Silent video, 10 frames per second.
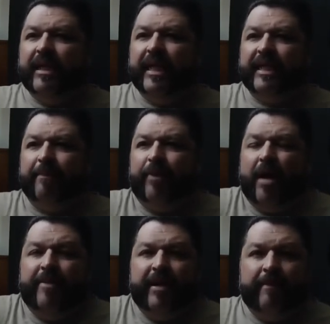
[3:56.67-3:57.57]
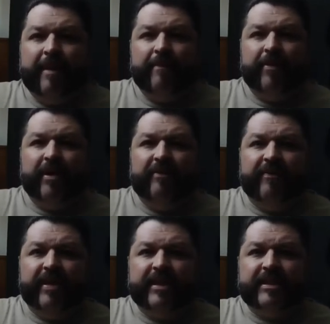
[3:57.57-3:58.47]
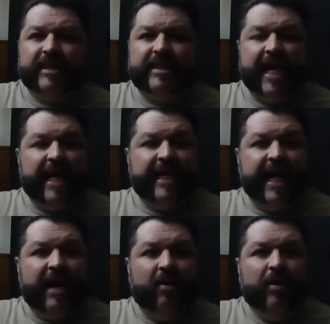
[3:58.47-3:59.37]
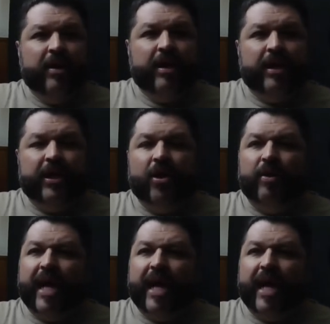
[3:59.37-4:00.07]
get the prominent member of uh, society out, you know.